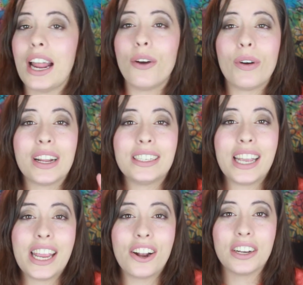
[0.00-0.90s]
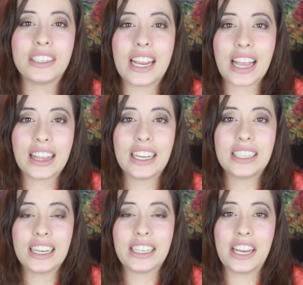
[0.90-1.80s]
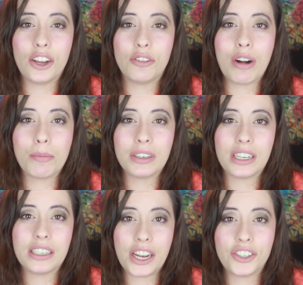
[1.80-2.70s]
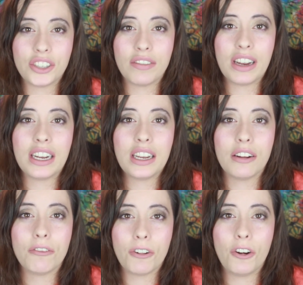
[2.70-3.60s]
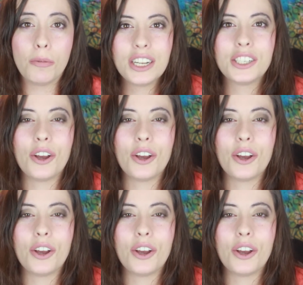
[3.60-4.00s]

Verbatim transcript: I don't want to sit here and say that this is a good representation of Indian food,